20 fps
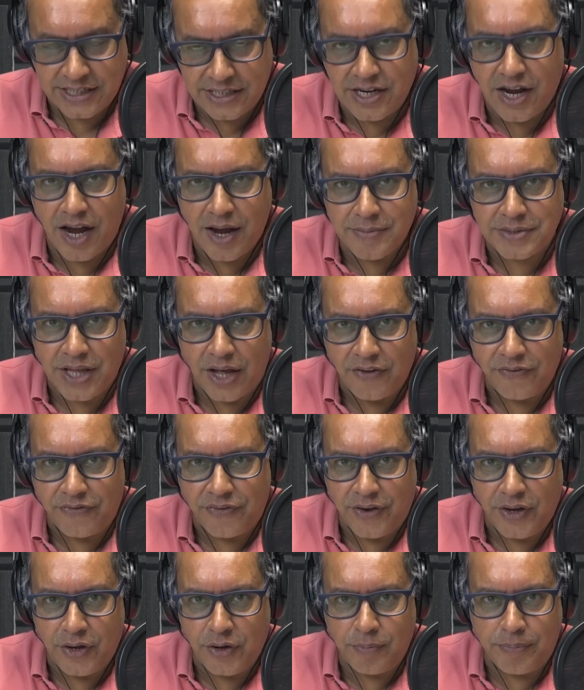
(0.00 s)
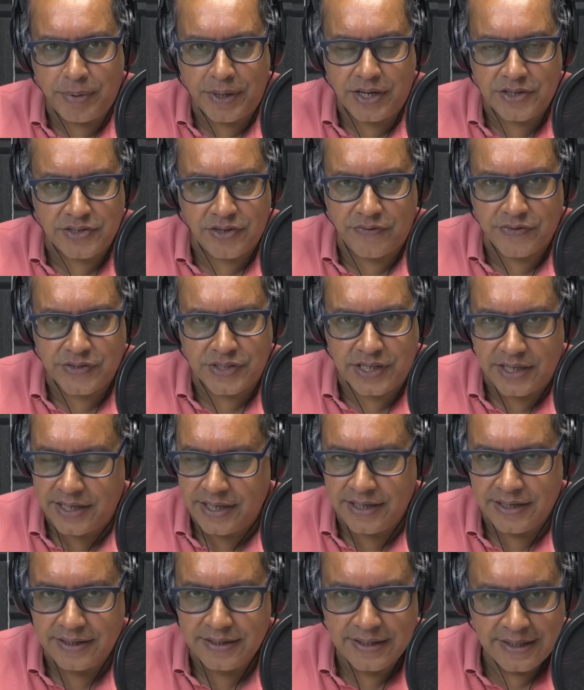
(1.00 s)
times though for you, because
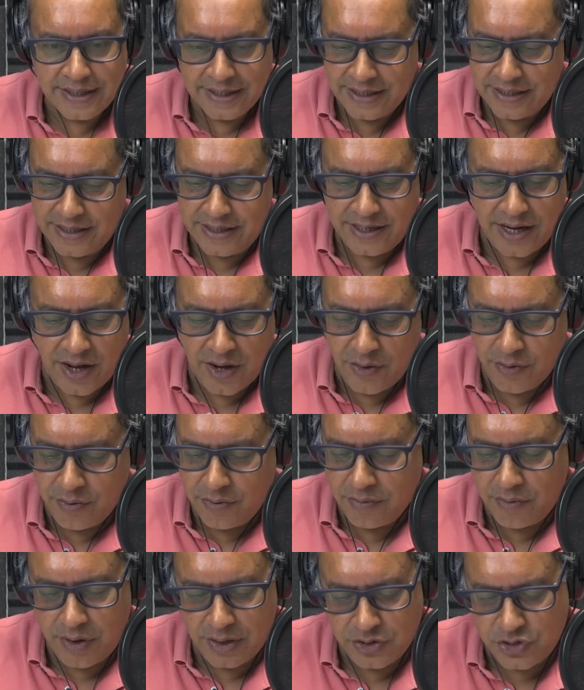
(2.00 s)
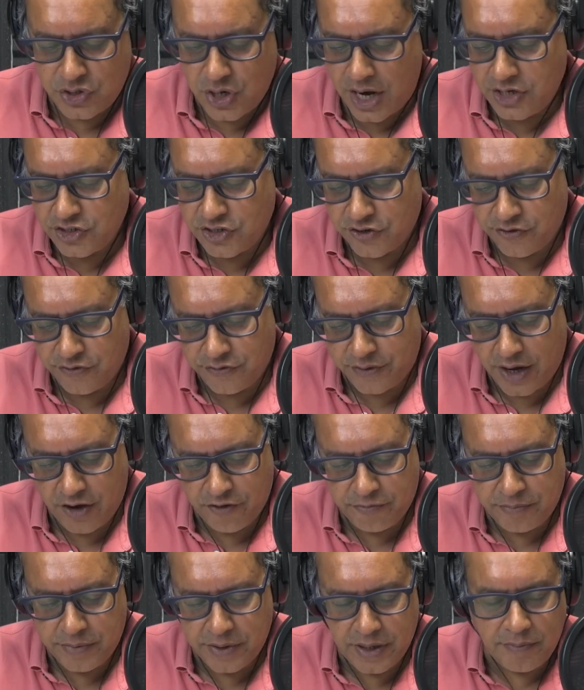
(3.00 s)
obviously, change of
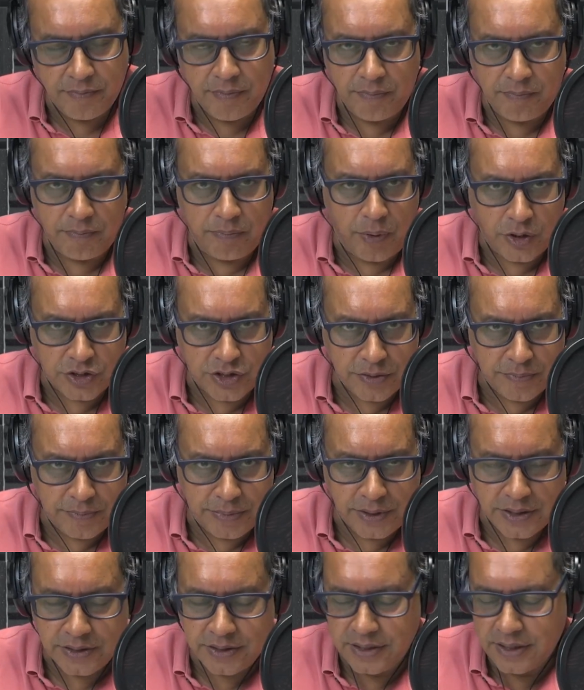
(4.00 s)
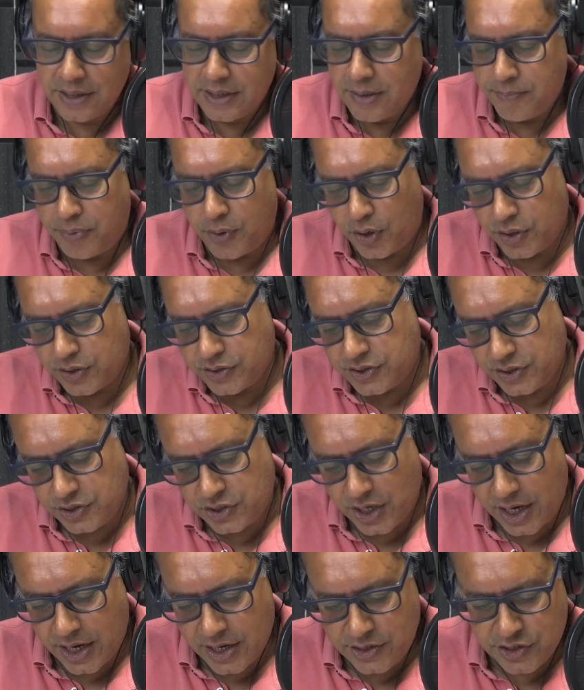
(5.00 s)
government possible, policy
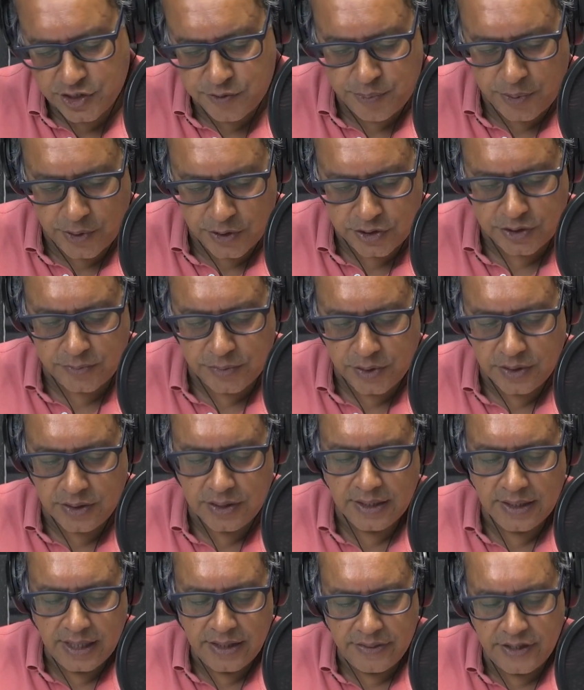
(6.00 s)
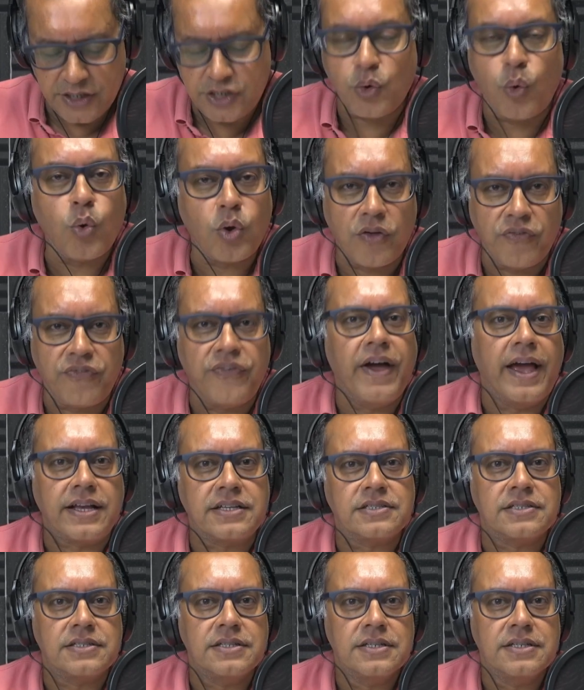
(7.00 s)
change is possible. This all affects